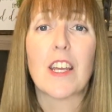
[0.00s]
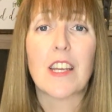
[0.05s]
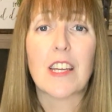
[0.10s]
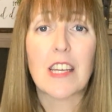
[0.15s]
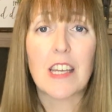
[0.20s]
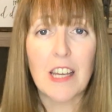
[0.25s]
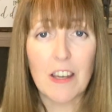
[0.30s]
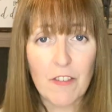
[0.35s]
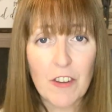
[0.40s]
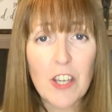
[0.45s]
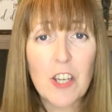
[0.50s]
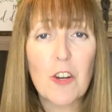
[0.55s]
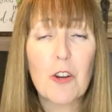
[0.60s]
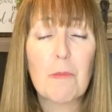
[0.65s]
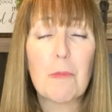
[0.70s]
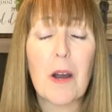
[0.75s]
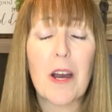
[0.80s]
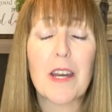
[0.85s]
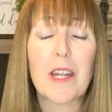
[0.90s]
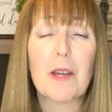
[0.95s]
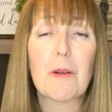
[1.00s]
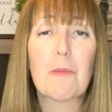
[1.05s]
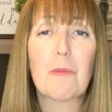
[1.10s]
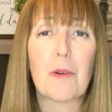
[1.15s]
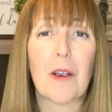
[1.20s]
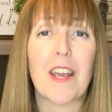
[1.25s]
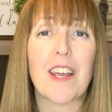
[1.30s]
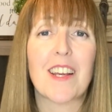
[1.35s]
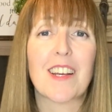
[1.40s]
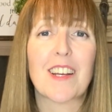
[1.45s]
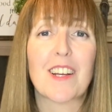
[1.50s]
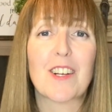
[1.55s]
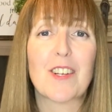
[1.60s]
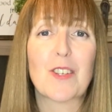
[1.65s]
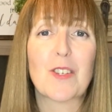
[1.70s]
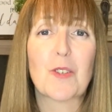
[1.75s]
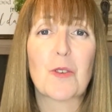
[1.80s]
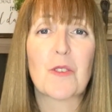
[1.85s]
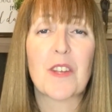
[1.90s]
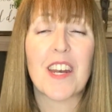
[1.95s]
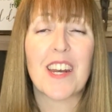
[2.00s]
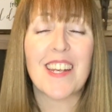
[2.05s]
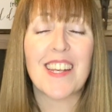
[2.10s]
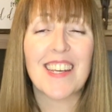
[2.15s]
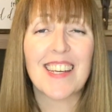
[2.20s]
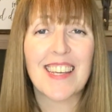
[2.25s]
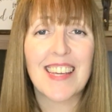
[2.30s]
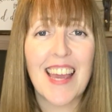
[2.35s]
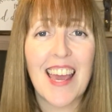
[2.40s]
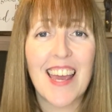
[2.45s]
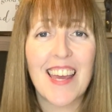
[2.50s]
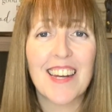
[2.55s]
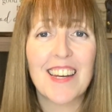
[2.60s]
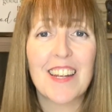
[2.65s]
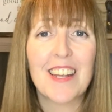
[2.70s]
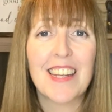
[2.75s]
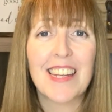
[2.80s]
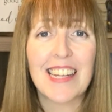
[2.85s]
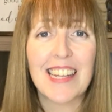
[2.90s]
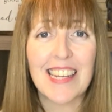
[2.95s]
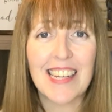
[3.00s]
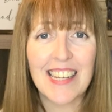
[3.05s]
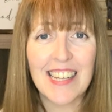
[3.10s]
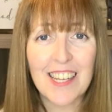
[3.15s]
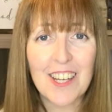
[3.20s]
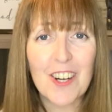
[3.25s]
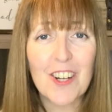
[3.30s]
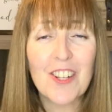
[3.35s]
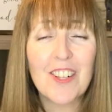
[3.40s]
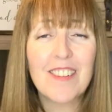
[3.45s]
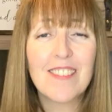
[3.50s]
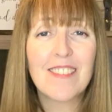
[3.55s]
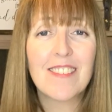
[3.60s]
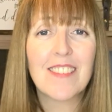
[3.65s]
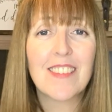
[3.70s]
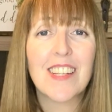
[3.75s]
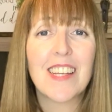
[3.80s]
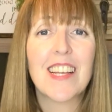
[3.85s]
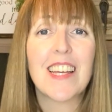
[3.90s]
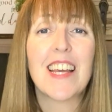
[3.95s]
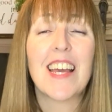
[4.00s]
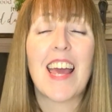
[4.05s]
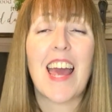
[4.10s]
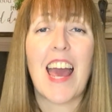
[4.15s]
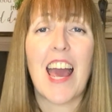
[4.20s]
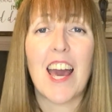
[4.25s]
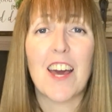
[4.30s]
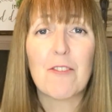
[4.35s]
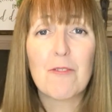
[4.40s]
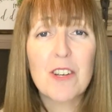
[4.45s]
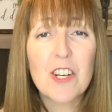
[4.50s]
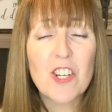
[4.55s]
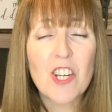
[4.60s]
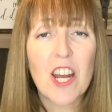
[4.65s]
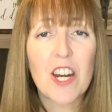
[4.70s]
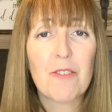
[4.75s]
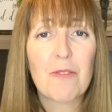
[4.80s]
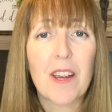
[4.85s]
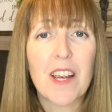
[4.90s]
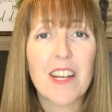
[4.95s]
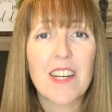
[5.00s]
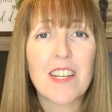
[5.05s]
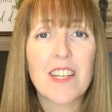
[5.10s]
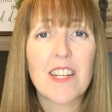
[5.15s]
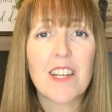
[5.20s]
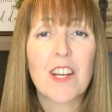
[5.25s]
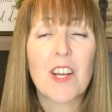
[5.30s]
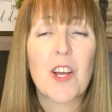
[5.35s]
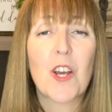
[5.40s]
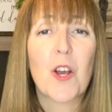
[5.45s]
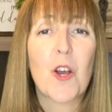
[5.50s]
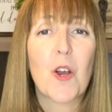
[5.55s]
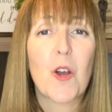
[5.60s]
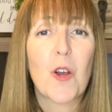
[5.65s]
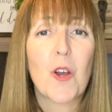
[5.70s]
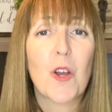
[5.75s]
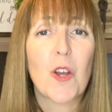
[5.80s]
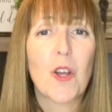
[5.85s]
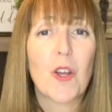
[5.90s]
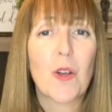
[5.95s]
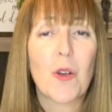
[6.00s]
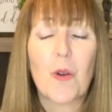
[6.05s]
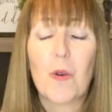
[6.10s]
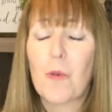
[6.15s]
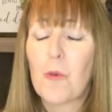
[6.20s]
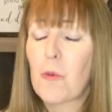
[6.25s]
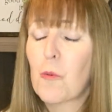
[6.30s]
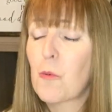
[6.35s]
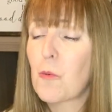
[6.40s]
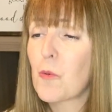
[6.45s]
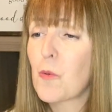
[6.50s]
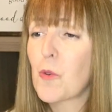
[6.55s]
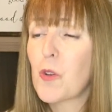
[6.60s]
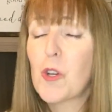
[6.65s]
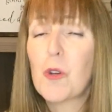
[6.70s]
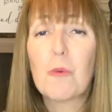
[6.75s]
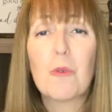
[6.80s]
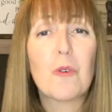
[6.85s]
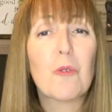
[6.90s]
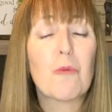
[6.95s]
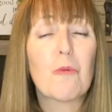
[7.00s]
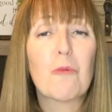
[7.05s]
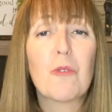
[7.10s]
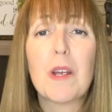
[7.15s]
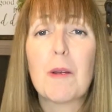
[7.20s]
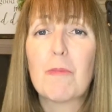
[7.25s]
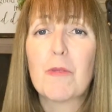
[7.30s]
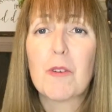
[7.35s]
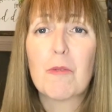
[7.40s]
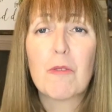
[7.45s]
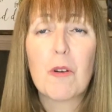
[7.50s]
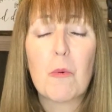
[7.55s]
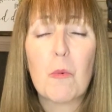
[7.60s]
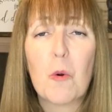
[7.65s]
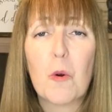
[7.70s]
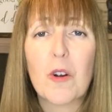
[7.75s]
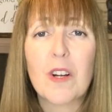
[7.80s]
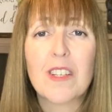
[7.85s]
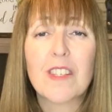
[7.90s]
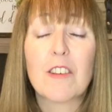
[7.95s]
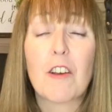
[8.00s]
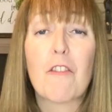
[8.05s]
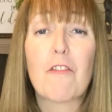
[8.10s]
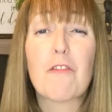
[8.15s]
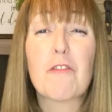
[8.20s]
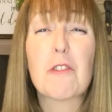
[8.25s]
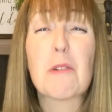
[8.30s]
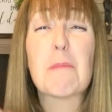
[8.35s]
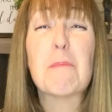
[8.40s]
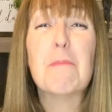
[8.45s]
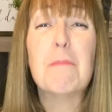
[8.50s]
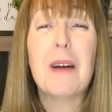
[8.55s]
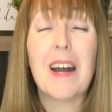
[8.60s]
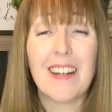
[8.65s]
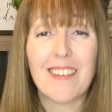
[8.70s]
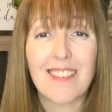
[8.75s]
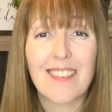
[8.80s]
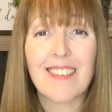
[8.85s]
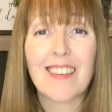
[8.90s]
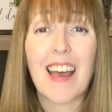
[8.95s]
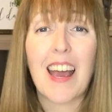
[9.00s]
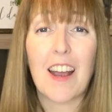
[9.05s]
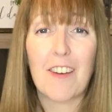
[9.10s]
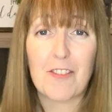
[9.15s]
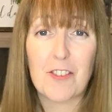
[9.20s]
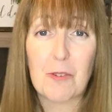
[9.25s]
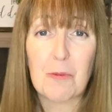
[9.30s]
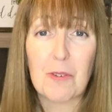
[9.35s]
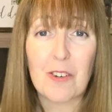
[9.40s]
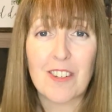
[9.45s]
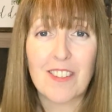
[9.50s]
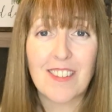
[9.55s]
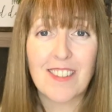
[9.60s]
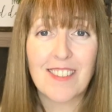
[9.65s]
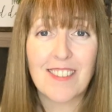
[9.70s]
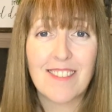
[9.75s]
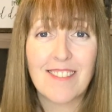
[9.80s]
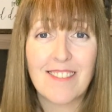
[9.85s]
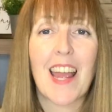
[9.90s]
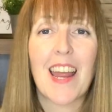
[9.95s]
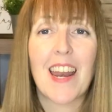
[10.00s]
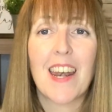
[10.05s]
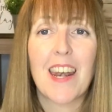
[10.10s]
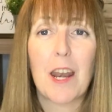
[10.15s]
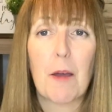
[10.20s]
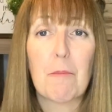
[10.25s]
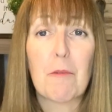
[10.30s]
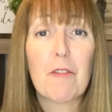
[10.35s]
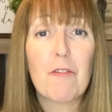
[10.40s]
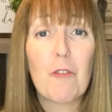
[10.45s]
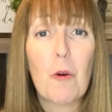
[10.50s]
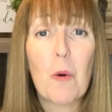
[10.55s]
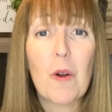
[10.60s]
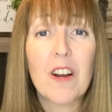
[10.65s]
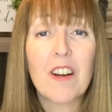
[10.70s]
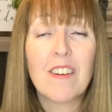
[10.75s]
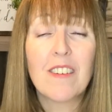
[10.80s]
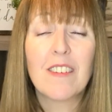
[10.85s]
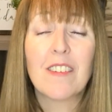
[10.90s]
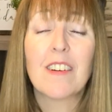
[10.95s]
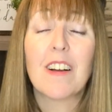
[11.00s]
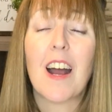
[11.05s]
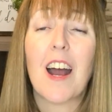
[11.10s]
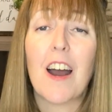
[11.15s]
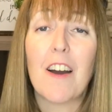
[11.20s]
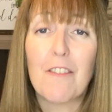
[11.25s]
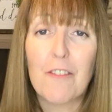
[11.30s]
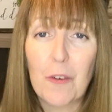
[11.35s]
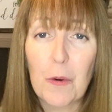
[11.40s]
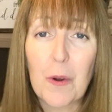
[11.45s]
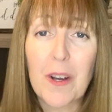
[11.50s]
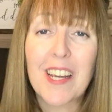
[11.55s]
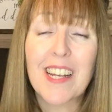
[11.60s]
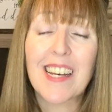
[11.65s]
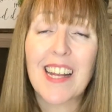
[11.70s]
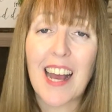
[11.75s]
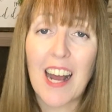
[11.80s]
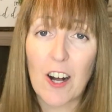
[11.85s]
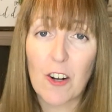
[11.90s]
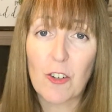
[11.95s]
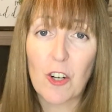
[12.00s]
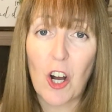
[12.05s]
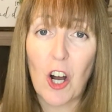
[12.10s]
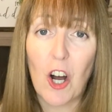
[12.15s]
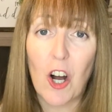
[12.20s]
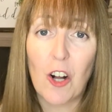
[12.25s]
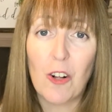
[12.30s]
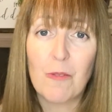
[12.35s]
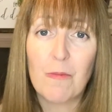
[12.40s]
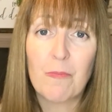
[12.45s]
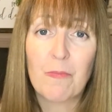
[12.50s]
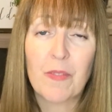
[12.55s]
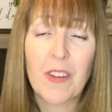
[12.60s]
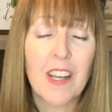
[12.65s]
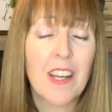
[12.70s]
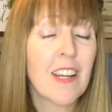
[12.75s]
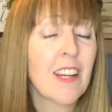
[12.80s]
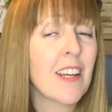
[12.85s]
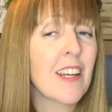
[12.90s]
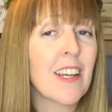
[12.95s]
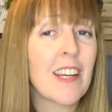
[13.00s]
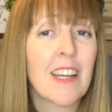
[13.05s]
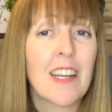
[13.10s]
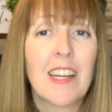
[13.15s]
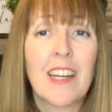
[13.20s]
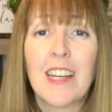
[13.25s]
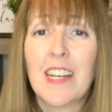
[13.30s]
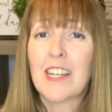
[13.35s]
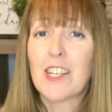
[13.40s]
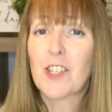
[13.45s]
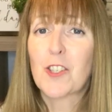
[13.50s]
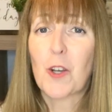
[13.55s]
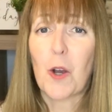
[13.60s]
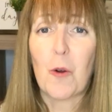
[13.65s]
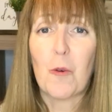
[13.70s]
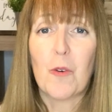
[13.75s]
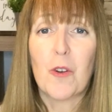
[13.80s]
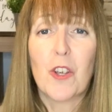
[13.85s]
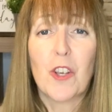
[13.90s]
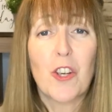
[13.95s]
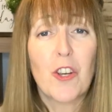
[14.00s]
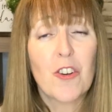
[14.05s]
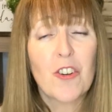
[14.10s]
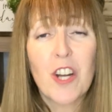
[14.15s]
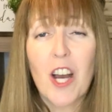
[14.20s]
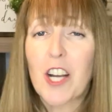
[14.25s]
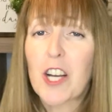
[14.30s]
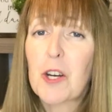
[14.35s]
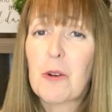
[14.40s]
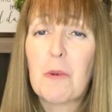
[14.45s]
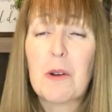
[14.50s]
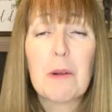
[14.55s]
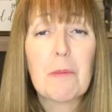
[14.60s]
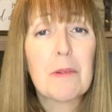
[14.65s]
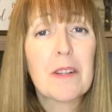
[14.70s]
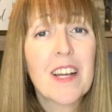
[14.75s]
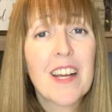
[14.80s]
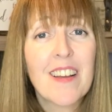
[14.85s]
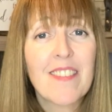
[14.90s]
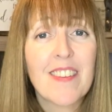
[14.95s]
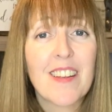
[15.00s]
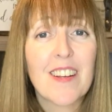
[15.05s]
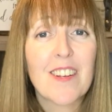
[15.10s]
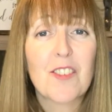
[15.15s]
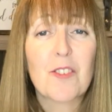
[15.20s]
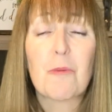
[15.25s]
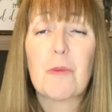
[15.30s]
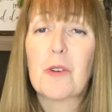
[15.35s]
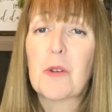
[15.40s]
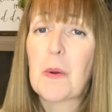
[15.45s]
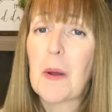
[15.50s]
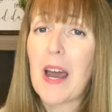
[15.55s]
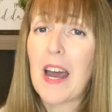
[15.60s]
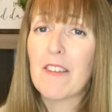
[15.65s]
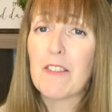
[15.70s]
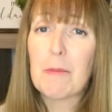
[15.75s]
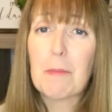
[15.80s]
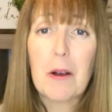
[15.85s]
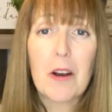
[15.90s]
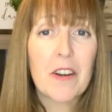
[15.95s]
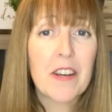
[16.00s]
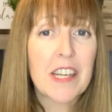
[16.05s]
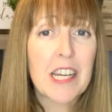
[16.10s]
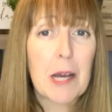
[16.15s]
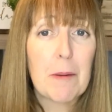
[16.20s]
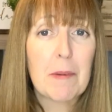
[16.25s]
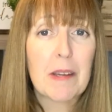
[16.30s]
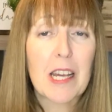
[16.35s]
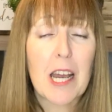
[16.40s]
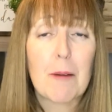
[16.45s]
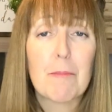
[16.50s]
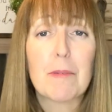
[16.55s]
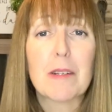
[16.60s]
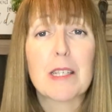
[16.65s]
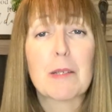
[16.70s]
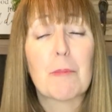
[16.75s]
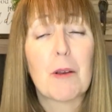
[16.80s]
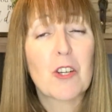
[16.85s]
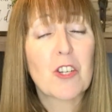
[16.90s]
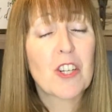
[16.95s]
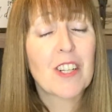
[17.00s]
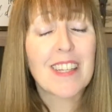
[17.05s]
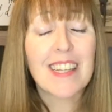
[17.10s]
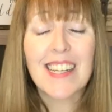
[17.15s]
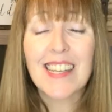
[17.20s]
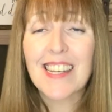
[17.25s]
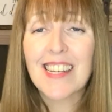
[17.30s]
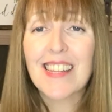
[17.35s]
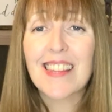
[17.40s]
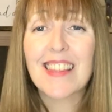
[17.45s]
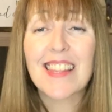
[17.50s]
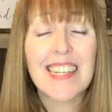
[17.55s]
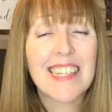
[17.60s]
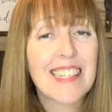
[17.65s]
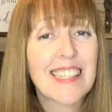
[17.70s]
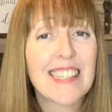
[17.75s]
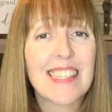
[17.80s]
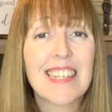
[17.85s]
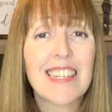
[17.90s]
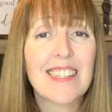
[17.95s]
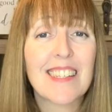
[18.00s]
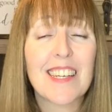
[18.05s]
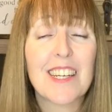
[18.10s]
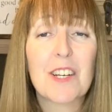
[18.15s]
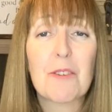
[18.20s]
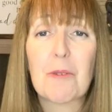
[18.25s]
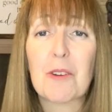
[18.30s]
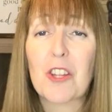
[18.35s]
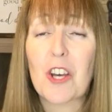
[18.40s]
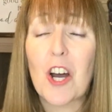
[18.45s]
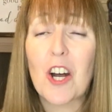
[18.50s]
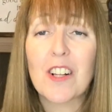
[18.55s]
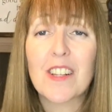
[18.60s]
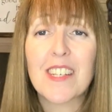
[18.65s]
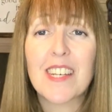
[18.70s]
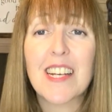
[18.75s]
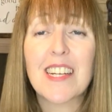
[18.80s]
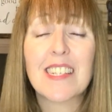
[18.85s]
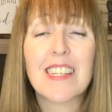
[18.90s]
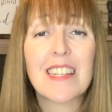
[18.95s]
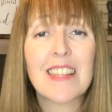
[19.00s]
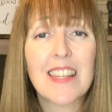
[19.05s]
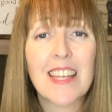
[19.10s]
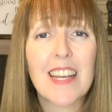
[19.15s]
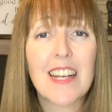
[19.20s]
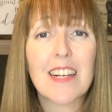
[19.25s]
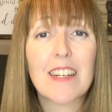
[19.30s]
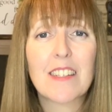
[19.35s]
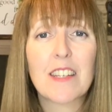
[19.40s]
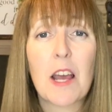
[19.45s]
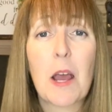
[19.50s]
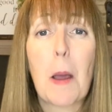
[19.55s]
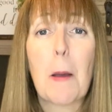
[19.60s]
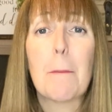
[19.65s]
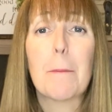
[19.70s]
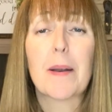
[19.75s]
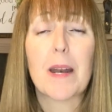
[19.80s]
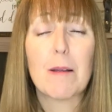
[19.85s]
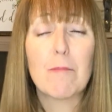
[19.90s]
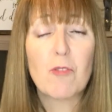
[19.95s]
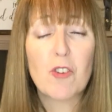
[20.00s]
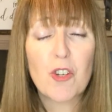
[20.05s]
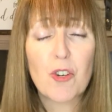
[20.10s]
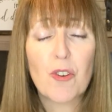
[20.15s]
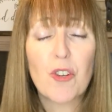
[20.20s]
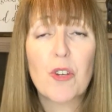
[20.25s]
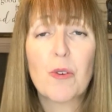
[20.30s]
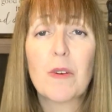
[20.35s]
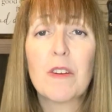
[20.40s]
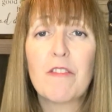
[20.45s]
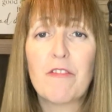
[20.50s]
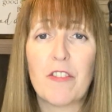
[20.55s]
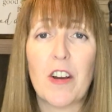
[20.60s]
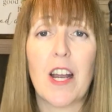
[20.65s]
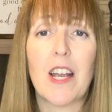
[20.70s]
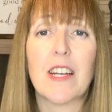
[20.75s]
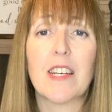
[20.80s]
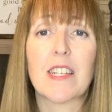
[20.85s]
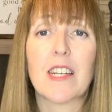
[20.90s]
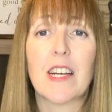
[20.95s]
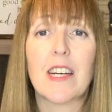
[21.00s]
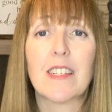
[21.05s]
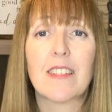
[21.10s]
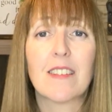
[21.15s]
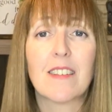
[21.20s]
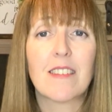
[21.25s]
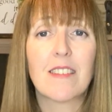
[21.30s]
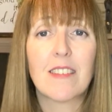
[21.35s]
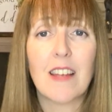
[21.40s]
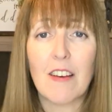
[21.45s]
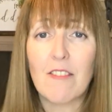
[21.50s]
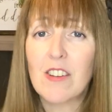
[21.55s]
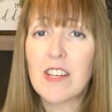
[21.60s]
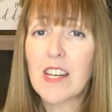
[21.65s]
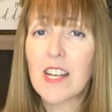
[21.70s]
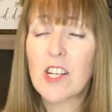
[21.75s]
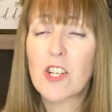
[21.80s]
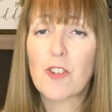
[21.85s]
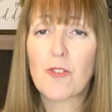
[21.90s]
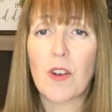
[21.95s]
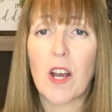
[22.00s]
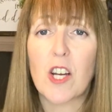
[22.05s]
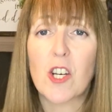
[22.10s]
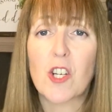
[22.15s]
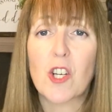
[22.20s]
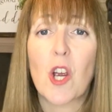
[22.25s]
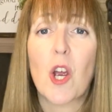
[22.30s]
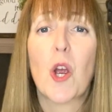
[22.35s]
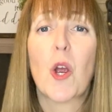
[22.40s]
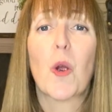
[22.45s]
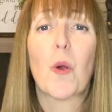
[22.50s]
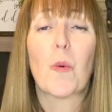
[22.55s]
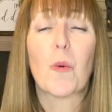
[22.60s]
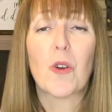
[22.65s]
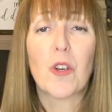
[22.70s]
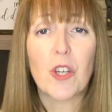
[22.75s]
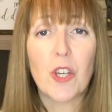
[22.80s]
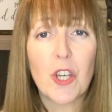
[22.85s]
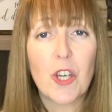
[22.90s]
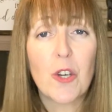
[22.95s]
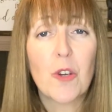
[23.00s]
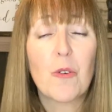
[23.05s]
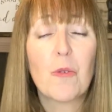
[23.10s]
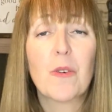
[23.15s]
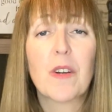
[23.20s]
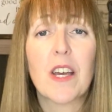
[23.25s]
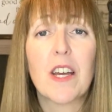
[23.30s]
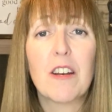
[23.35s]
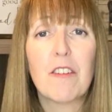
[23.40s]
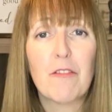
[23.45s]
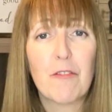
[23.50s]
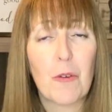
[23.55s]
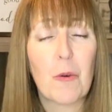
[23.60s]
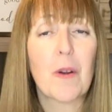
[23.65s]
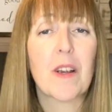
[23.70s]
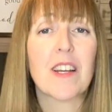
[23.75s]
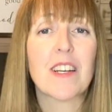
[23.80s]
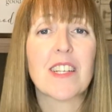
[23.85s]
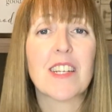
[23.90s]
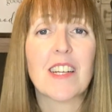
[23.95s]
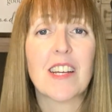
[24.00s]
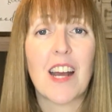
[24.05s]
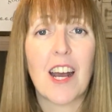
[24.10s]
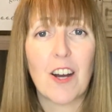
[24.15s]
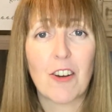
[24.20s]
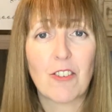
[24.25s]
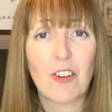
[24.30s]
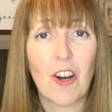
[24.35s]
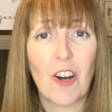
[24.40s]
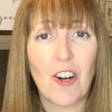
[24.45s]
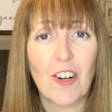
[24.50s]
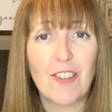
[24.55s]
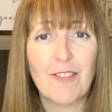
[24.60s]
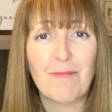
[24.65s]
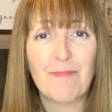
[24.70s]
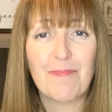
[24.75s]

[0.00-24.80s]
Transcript: giving your body a break so that it can heal and regenerate, you will reap the rewards for months afterwards. Number 4, avoid alcohol. So you're not going to want to plan this when you have a party coming up, especially this season with holidays and things, but I'm sure you can find a 7-day stretch where you can avoid alcohol.